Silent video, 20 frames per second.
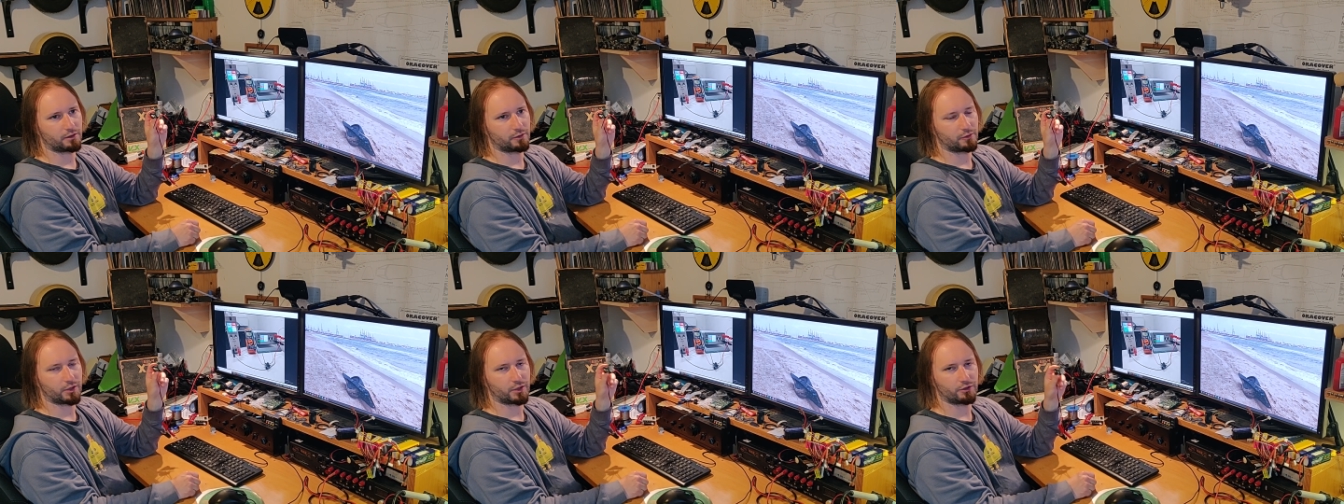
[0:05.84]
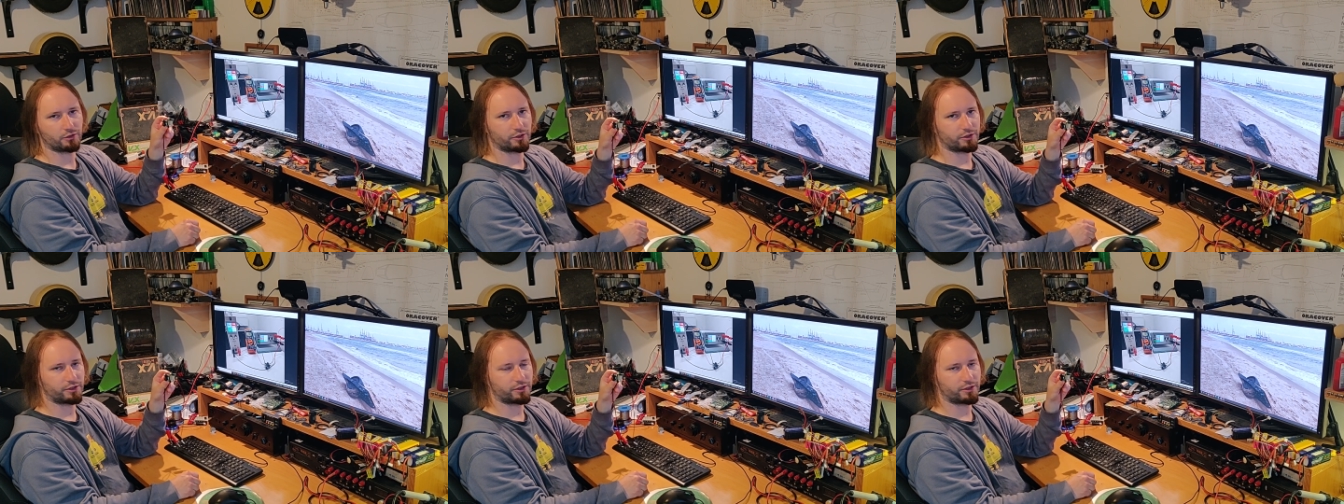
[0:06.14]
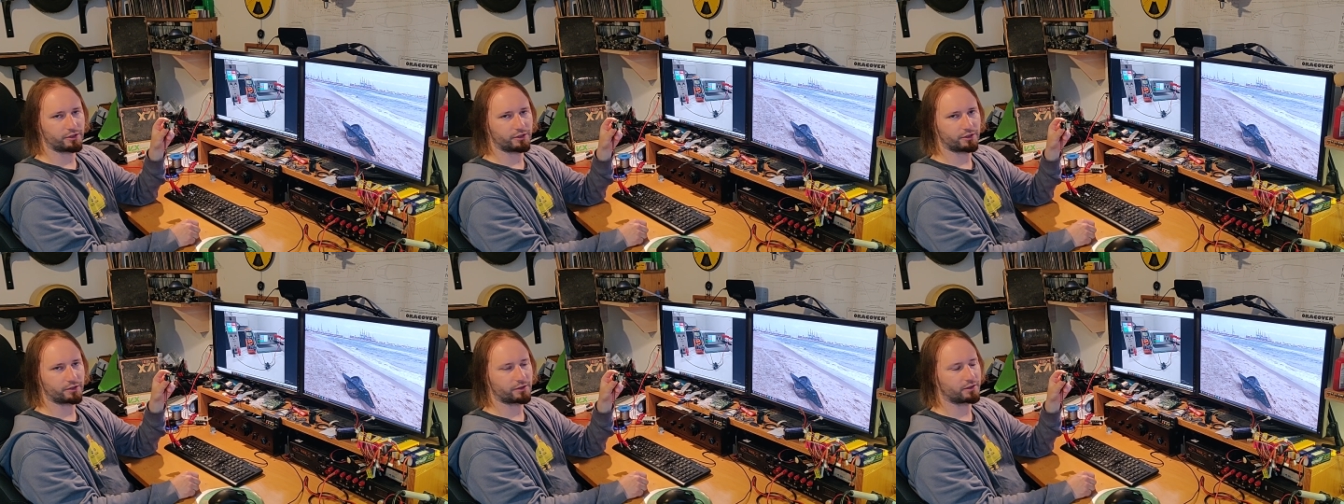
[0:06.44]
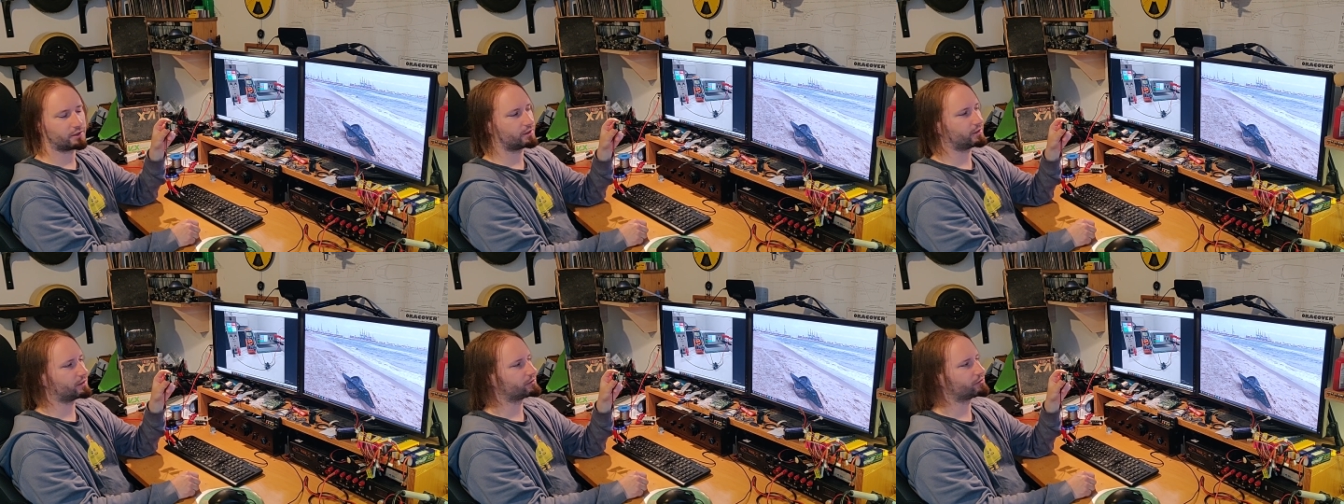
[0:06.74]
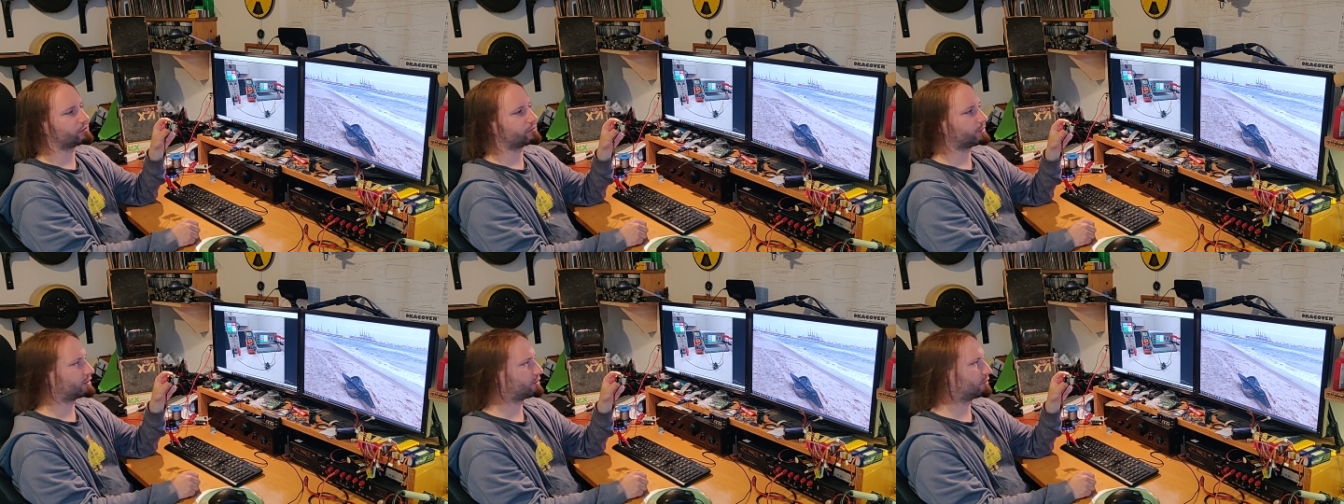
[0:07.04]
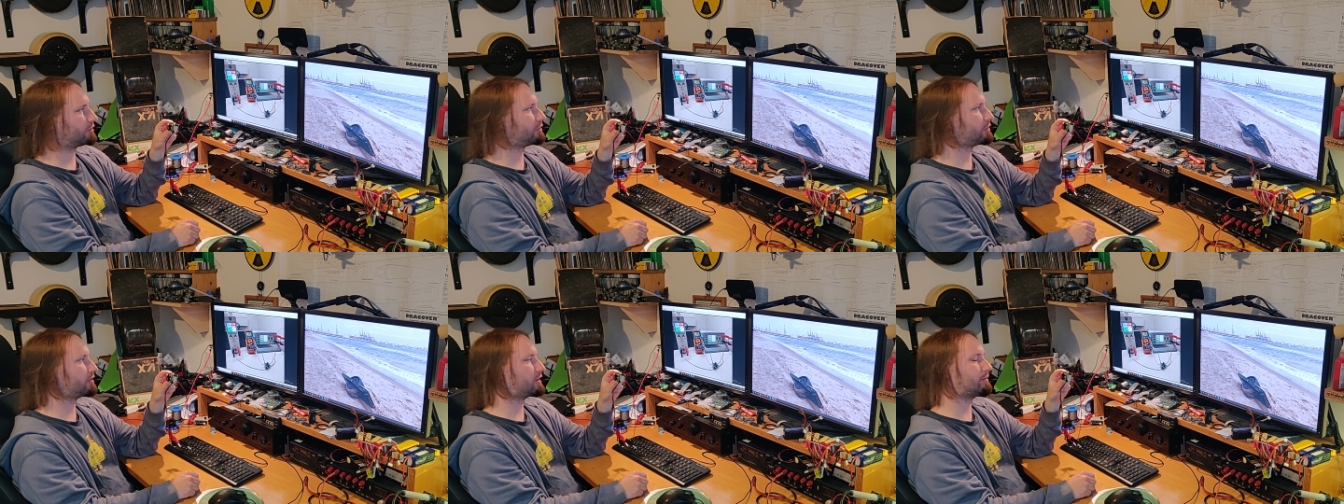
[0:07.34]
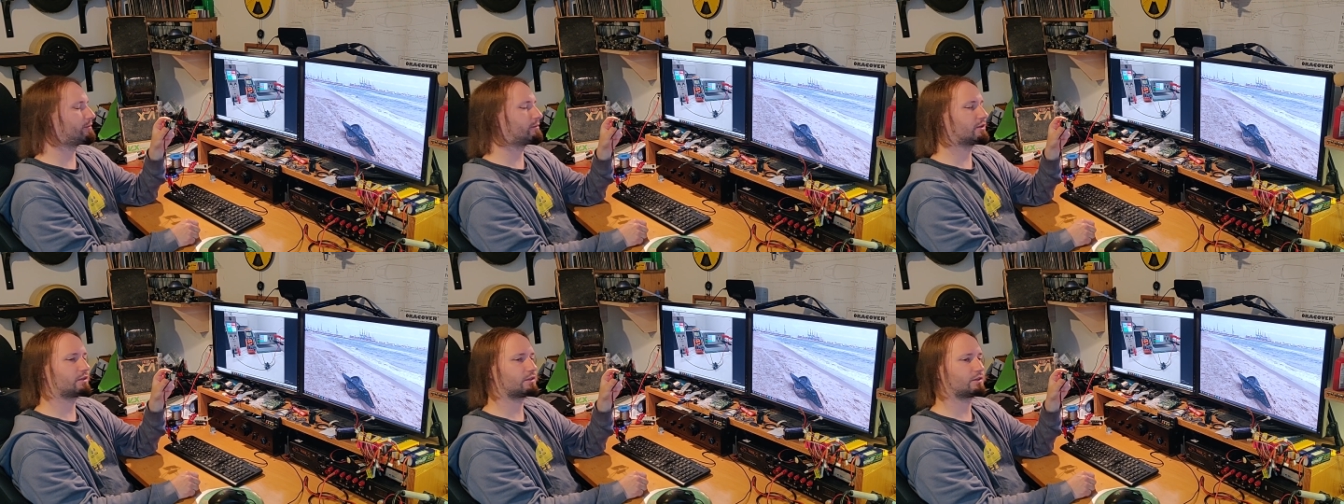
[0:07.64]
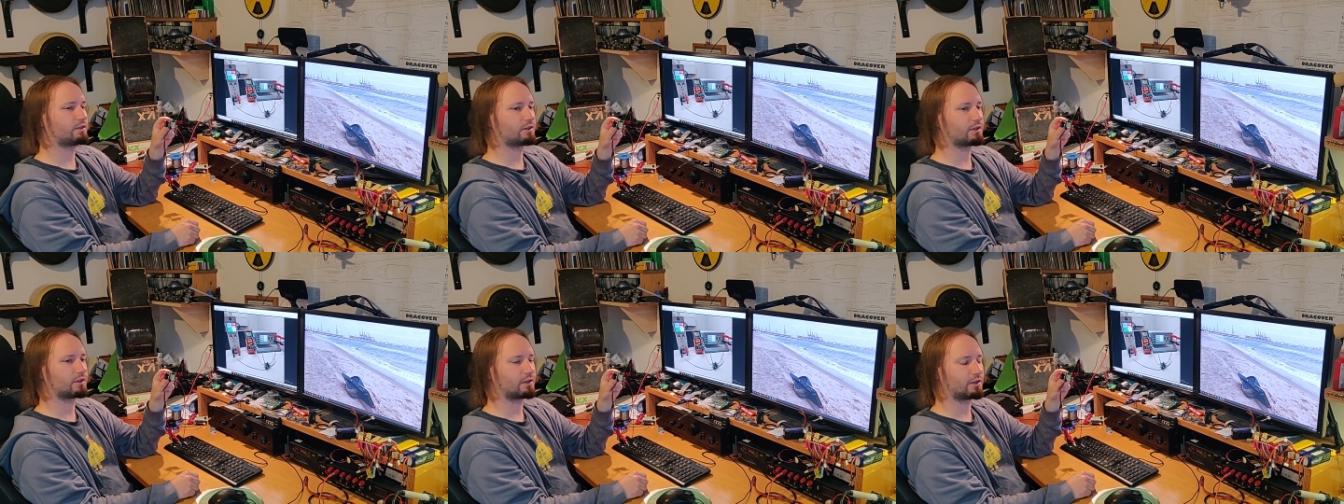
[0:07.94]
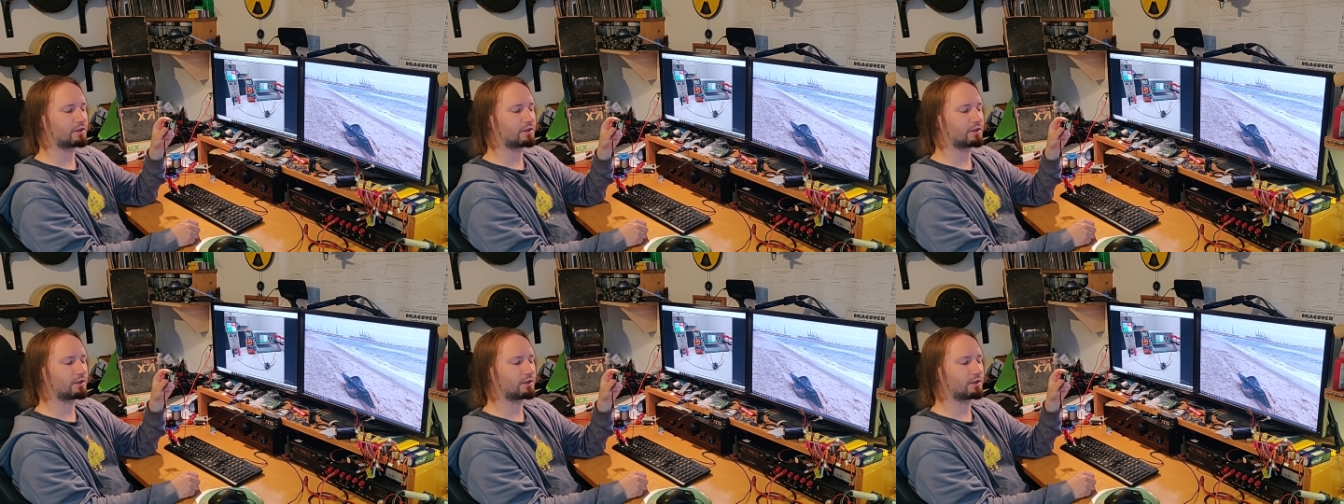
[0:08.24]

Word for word: Why do I need it? As you may know, I'm building